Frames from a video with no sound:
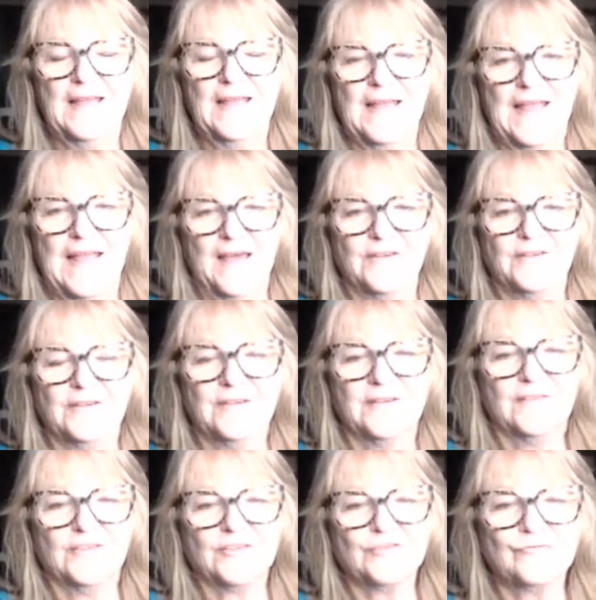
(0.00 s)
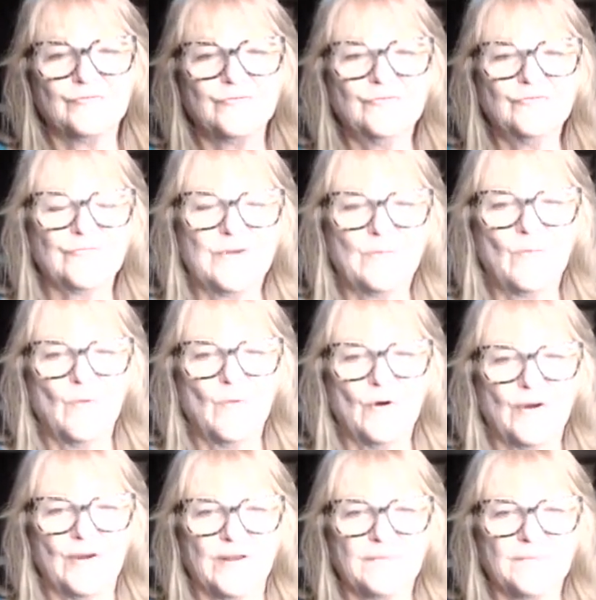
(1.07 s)
And the true
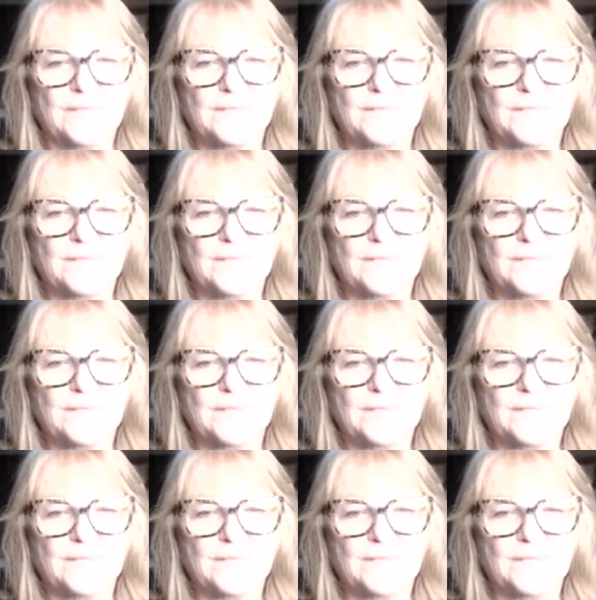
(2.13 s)
reward